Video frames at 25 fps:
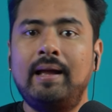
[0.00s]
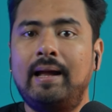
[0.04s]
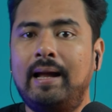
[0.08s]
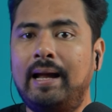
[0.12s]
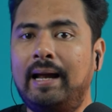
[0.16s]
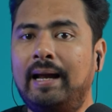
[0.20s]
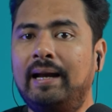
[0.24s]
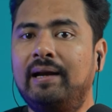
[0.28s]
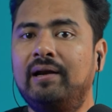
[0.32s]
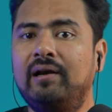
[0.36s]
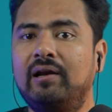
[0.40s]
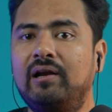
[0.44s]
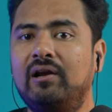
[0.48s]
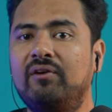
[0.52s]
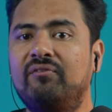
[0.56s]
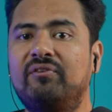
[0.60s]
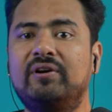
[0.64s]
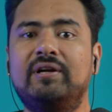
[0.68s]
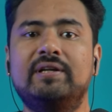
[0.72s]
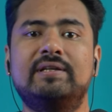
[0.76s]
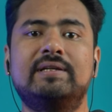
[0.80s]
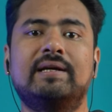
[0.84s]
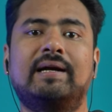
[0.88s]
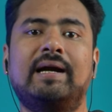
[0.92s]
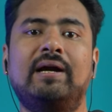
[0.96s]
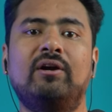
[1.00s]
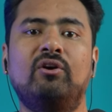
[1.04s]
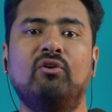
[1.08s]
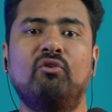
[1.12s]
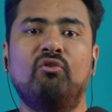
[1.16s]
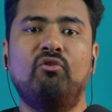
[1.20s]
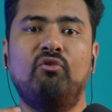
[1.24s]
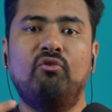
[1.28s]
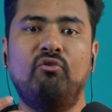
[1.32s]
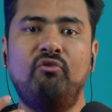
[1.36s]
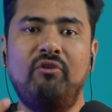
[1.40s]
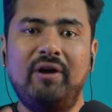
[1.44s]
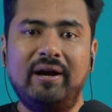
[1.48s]
And if it is a kind of
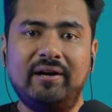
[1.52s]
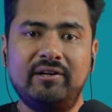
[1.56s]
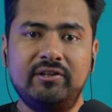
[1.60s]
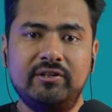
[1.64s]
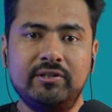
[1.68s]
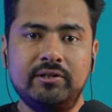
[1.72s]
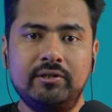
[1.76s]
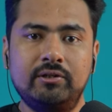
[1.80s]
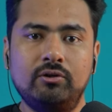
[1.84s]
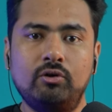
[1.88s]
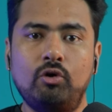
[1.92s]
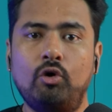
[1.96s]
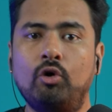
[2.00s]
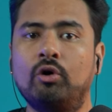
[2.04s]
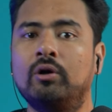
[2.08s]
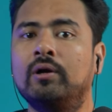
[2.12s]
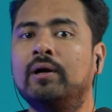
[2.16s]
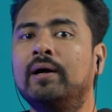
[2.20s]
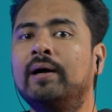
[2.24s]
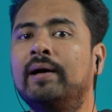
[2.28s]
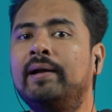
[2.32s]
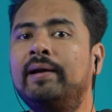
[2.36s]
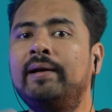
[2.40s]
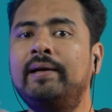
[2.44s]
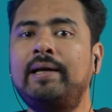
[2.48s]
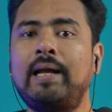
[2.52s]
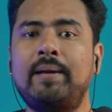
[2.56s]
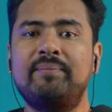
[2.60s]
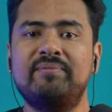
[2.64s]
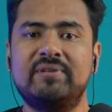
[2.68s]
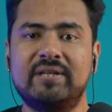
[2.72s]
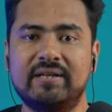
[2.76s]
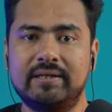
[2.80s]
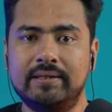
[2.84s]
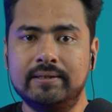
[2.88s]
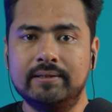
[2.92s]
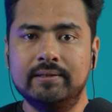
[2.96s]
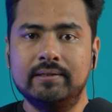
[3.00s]
vector or array type
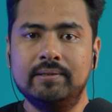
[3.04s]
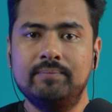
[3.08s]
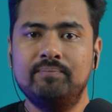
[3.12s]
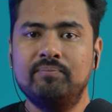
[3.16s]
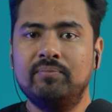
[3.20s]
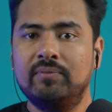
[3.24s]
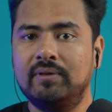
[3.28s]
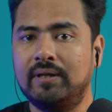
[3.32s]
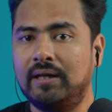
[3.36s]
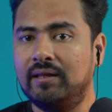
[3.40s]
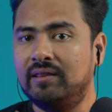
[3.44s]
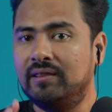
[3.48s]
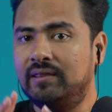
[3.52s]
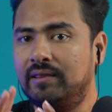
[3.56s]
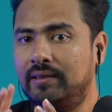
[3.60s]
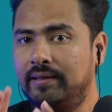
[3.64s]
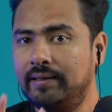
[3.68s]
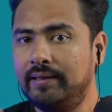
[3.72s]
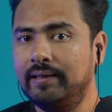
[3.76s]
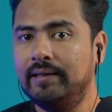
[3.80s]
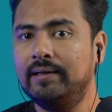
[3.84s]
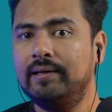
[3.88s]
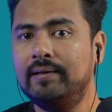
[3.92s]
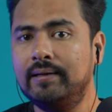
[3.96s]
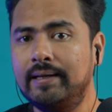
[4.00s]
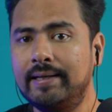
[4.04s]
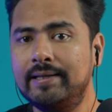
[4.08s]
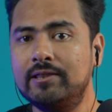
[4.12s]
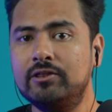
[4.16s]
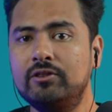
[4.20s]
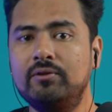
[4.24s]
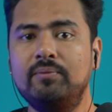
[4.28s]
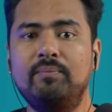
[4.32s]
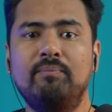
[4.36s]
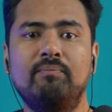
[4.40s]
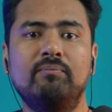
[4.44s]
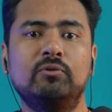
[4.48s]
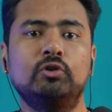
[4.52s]
signal, then their length
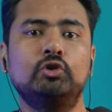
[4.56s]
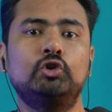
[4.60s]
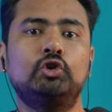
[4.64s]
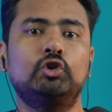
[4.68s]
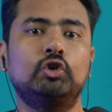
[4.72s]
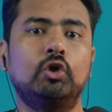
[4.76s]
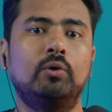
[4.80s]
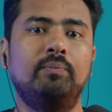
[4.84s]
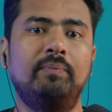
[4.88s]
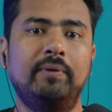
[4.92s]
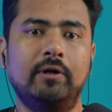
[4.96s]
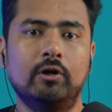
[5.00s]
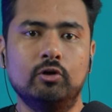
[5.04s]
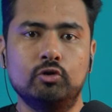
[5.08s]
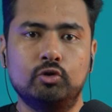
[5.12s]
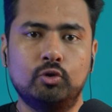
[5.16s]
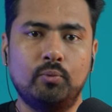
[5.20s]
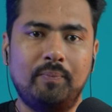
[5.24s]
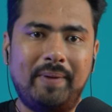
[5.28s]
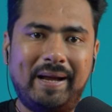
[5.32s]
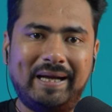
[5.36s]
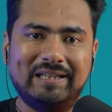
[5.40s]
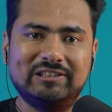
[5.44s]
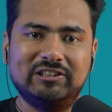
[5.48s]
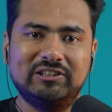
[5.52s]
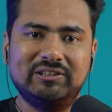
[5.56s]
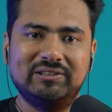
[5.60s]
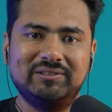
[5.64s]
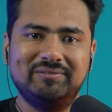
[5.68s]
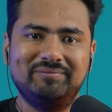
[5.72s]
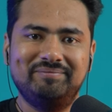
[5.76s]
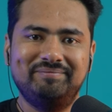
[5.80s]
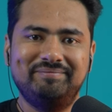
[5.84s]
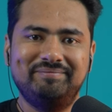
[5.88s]
should be also matched.